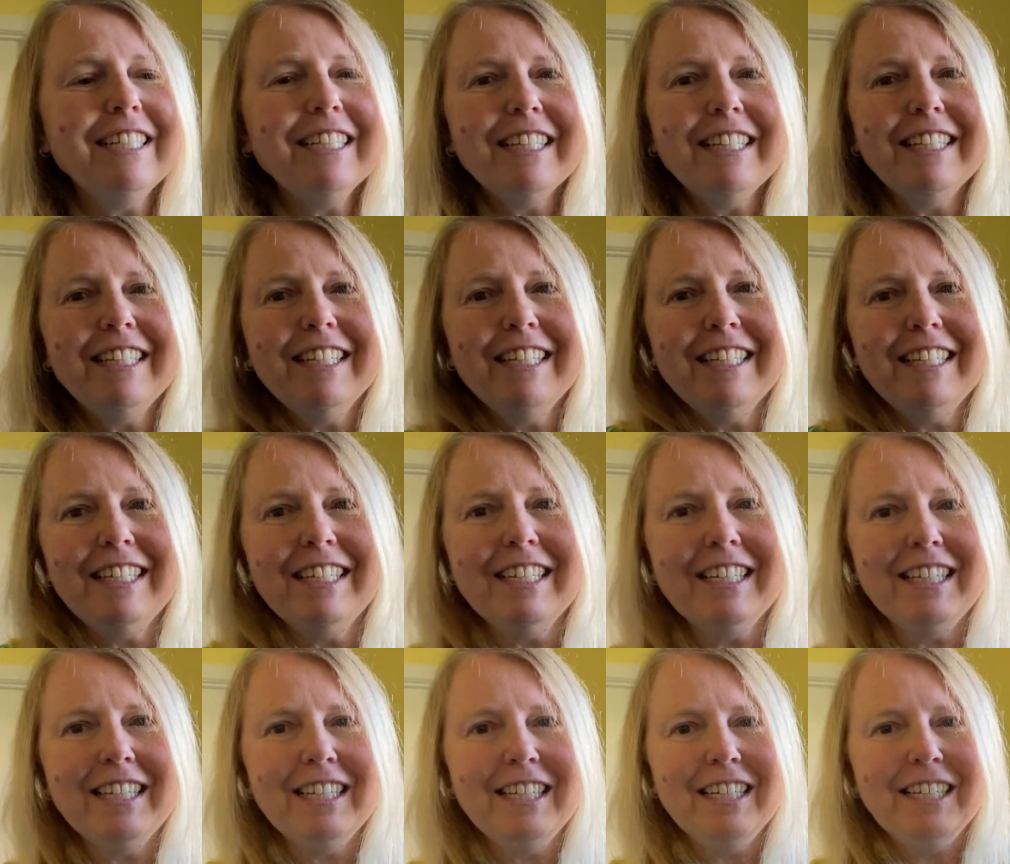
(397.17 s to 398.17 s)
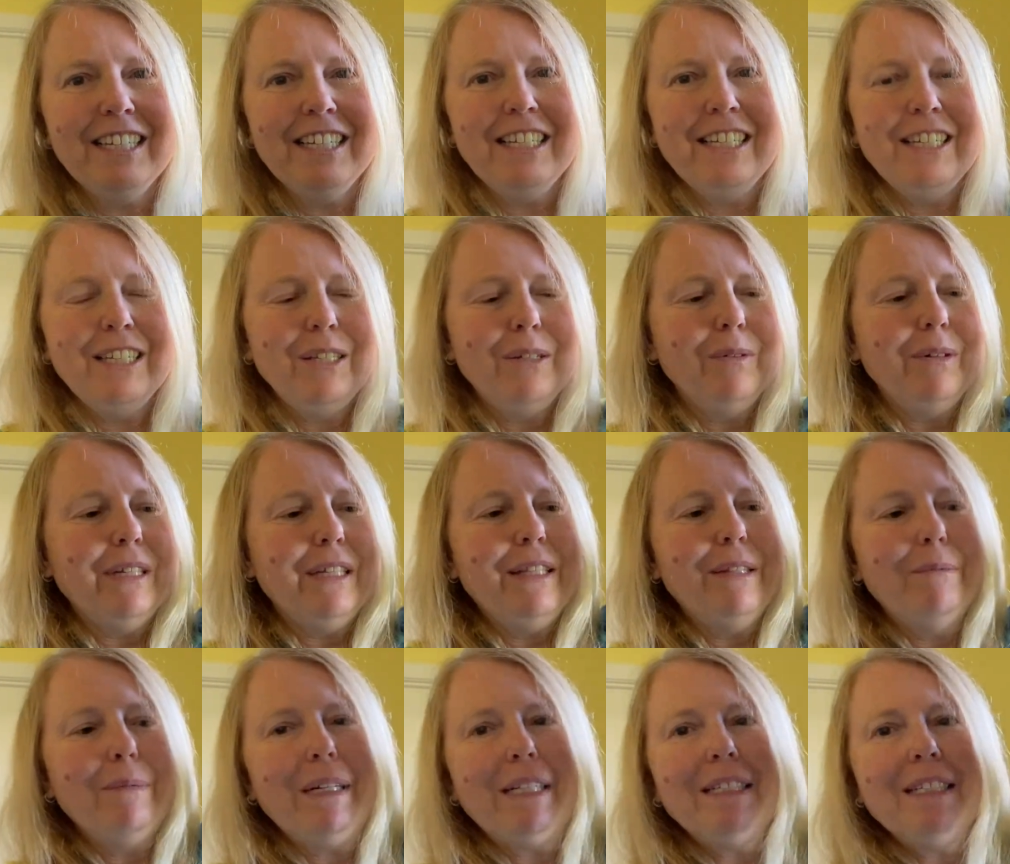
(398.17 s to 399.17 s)
I think you wear
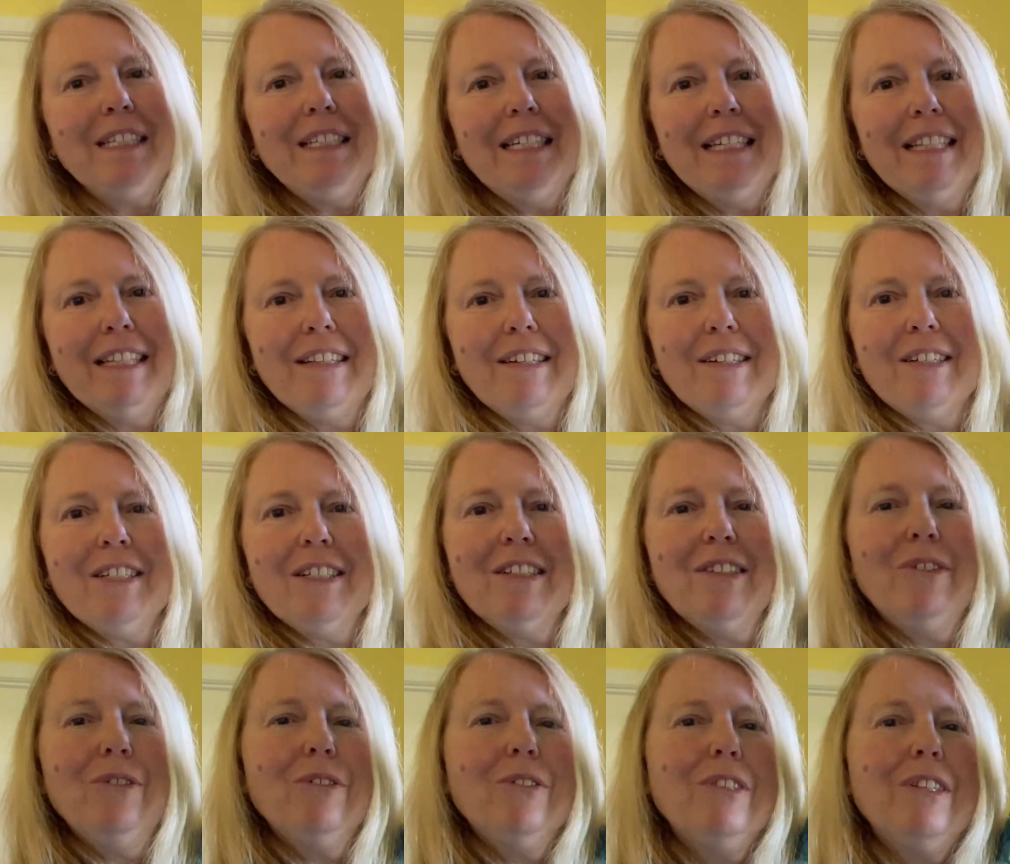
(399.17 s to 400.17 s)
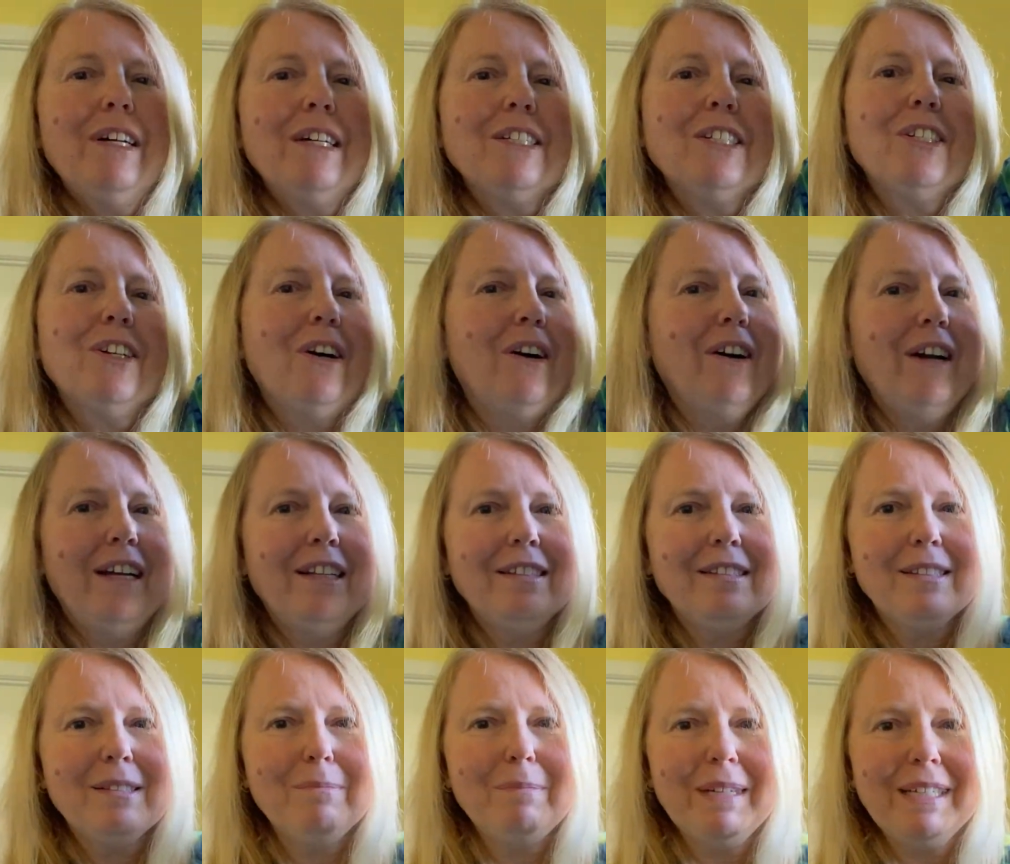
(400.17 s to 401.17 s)
them underneath like
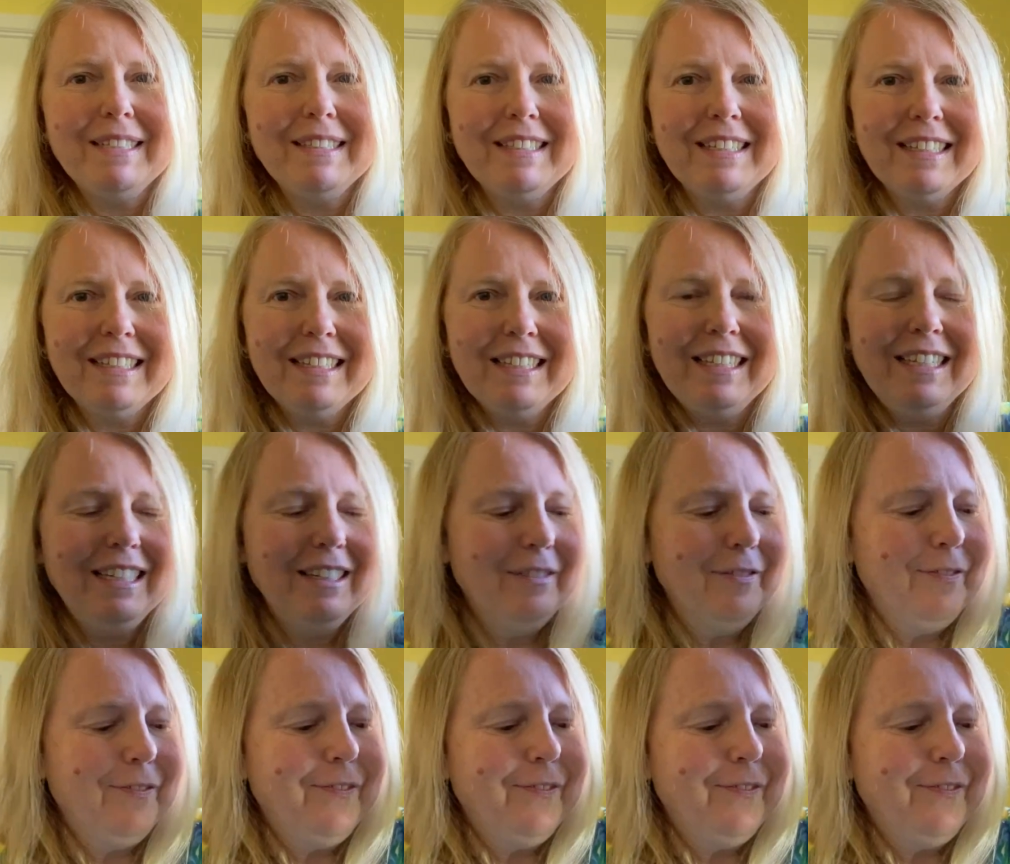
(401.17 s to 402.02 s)
tights basically.